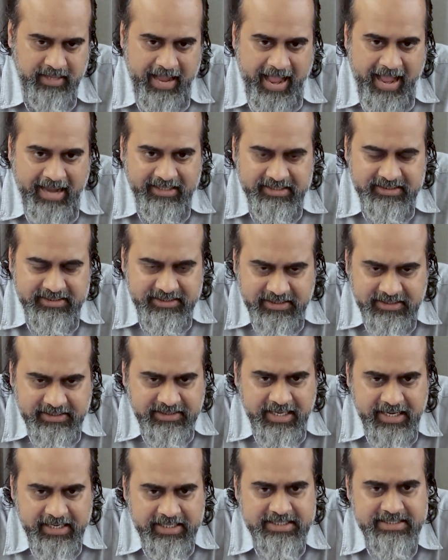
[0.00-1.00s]
The
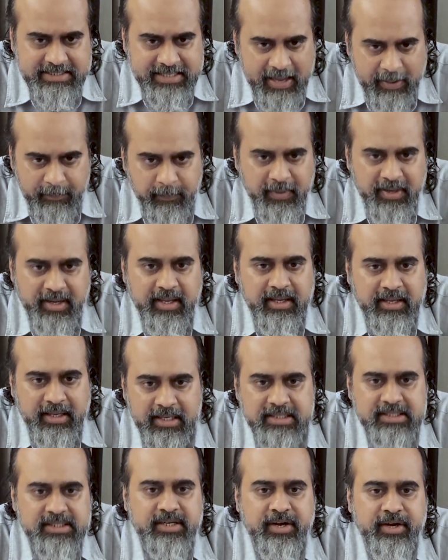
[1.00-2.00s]
action that is happening
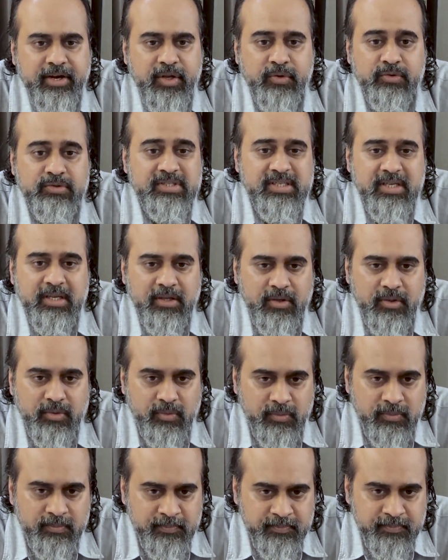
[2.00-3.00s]
is reducing
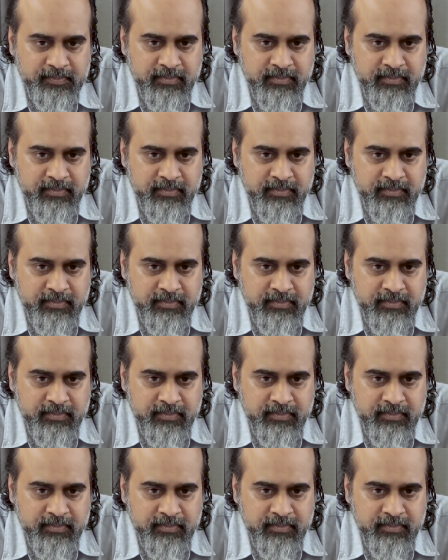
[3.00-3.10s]
you.